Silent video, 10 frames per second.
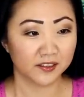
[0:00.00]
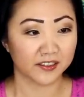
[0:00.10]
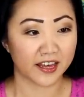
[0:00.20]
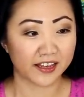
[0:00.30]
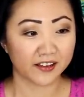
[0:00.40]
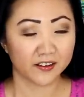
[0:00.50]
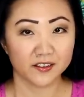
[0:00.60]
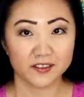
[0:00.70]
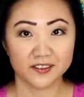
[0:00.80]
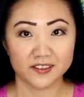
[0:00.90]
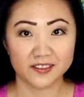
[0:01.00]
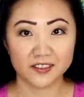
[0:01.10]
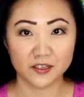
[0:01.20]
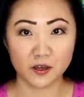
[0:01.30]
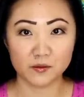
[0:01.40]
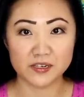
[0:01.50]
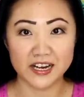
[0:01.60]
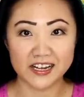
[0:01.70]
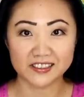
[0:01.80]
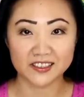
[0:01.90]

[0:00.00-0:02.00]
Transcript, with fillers: like silicone dots